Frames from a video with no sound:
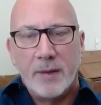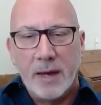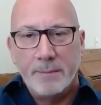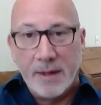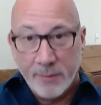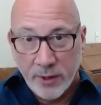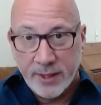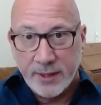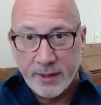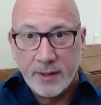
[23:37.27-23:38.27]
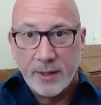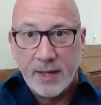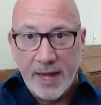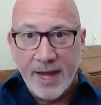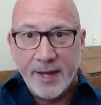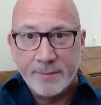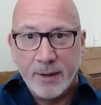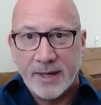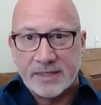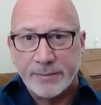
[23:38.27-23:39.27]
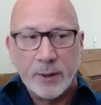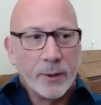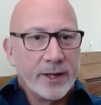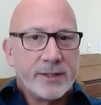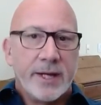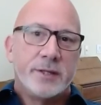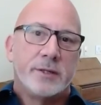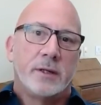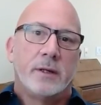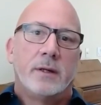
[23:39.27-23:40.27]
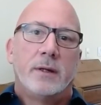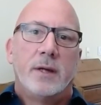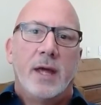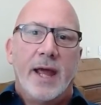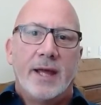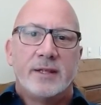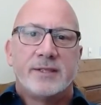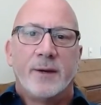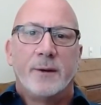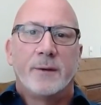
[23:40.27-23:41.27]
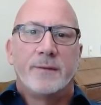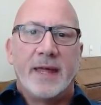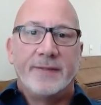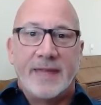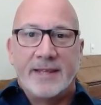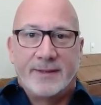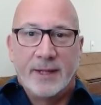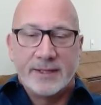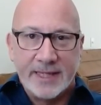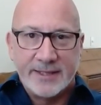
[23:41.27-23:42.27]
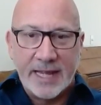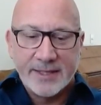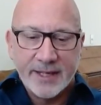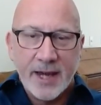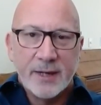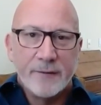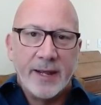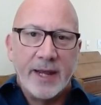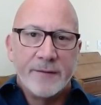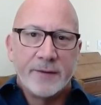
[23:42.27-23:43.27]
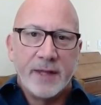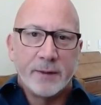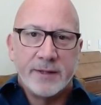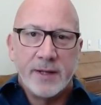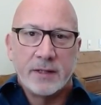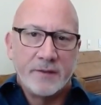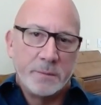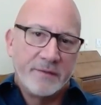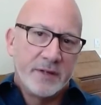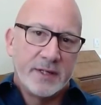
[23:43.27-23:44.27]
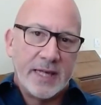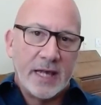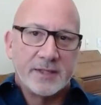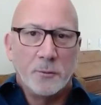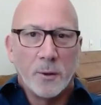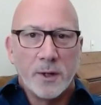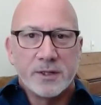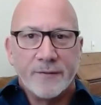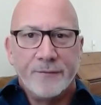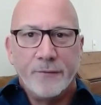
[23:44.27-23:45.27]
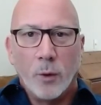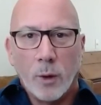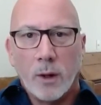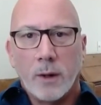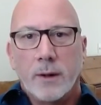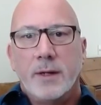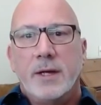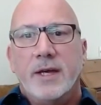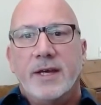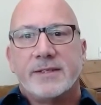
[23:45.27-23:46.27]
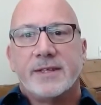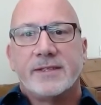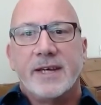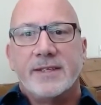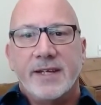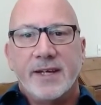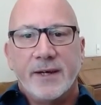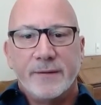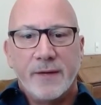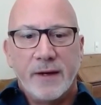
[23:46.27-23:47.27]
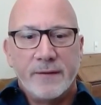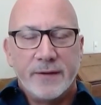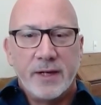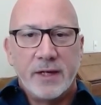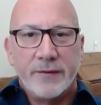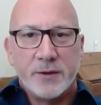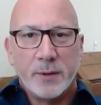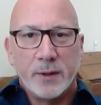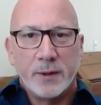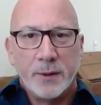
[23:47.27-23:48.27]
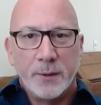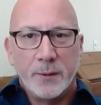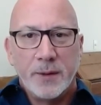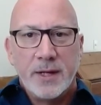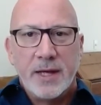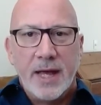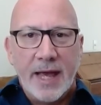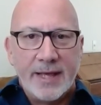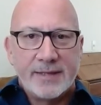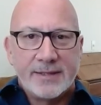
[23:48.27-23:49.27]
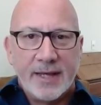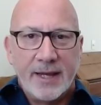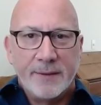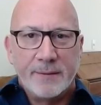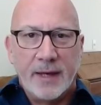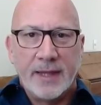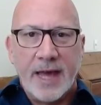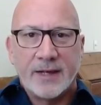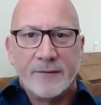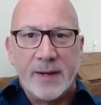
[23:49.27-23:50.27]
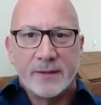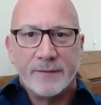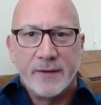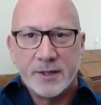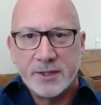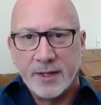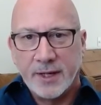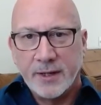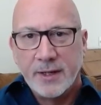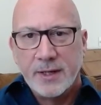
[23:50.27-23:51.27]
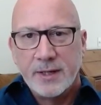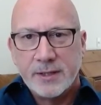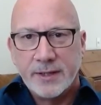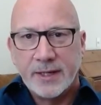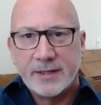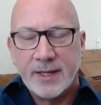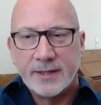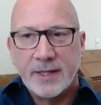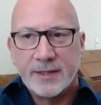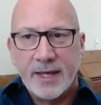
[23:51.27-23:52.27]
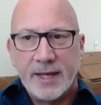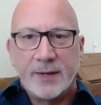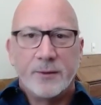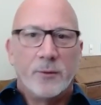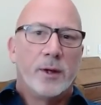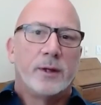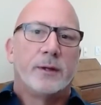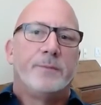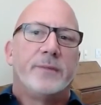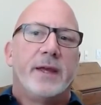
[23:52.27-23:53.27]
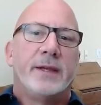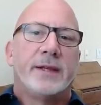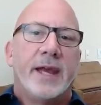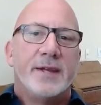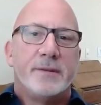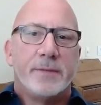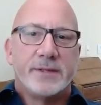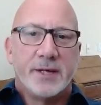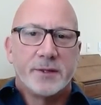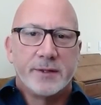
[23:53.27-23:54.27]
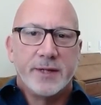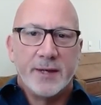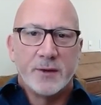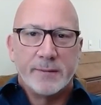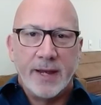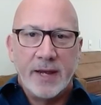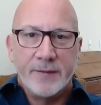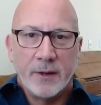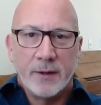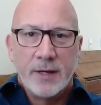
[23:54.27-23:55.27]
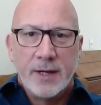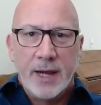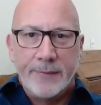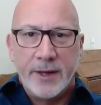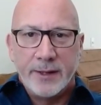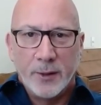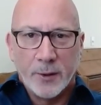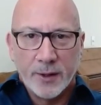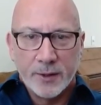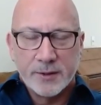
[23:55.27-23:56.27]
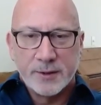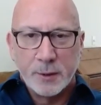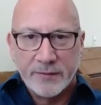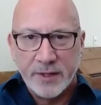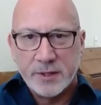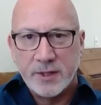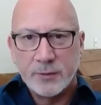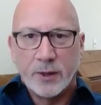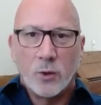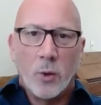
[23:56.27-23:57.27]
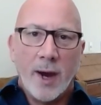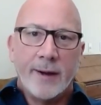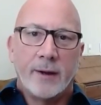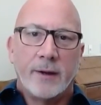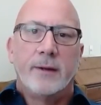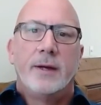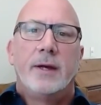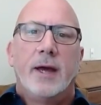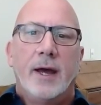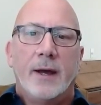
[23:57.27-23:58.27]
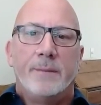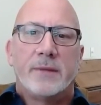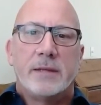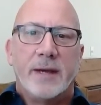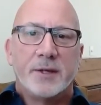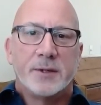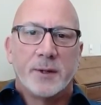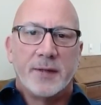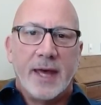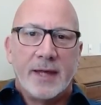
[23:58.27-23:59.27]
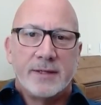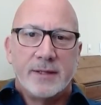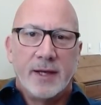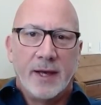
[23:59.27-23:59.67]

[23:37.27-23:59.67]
memory and possibly orientation. And so that's the kind of behavior that protective supervision is actually warranted for. Is this idea of an individual who has a lack of mental functioning to the extent that they will engage in potentially dangerous behavior, and that your supervision is required to make sure that